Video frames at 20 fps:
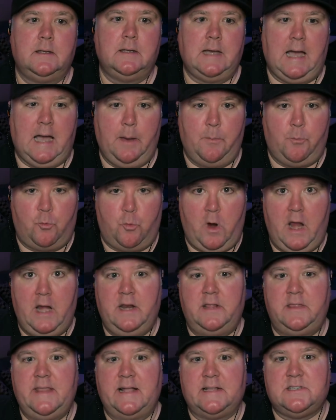I'm
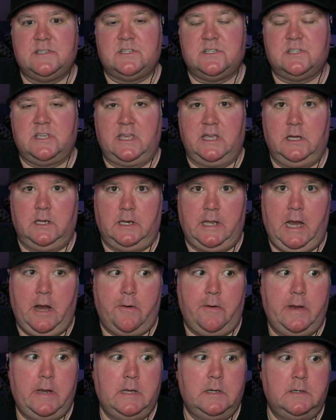right in that skill
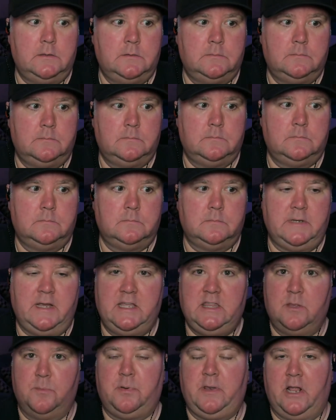area
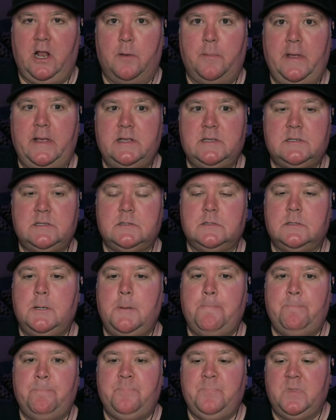in the player base
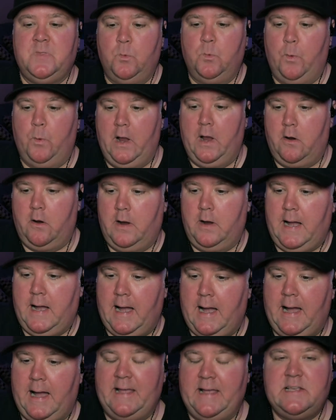where
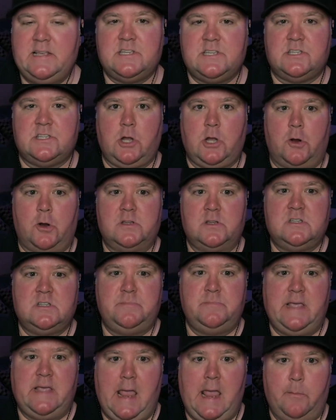I start to
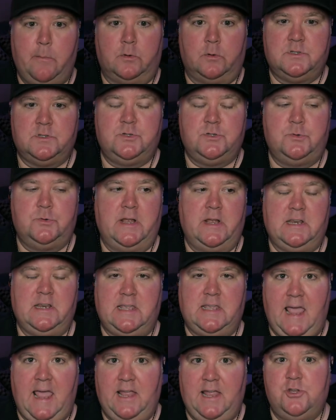be able to
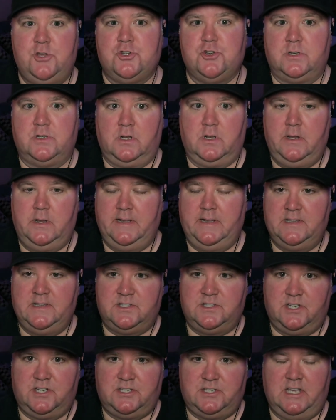engage in
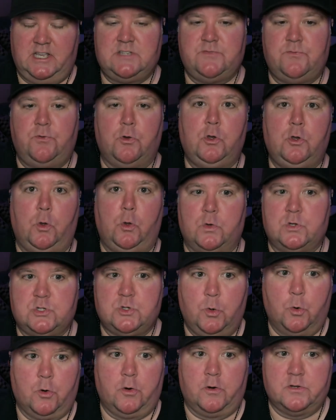successful close
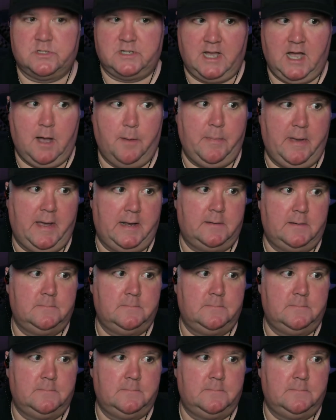quarters combat.